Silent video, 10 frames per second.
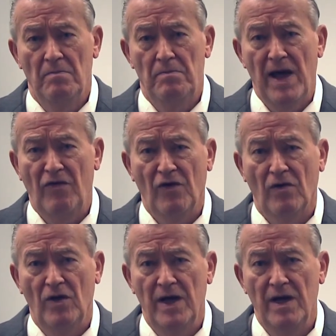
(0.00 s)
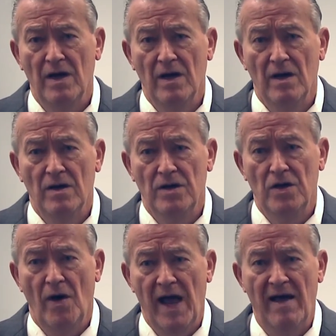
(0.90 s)
basically
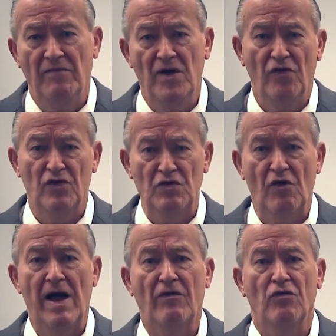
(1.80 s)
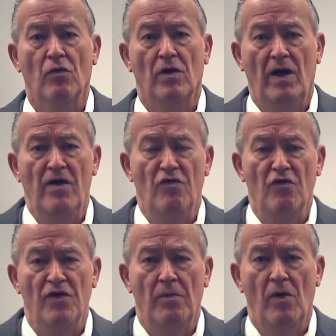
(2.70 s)
you have this contractual
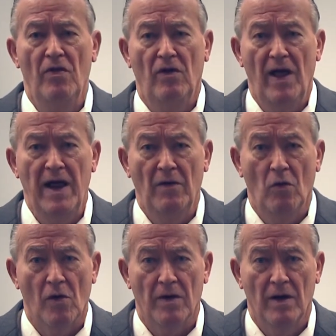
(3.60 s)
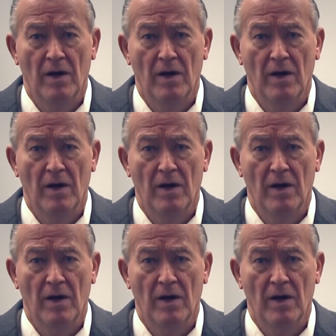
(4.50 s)
relationship with the landlord.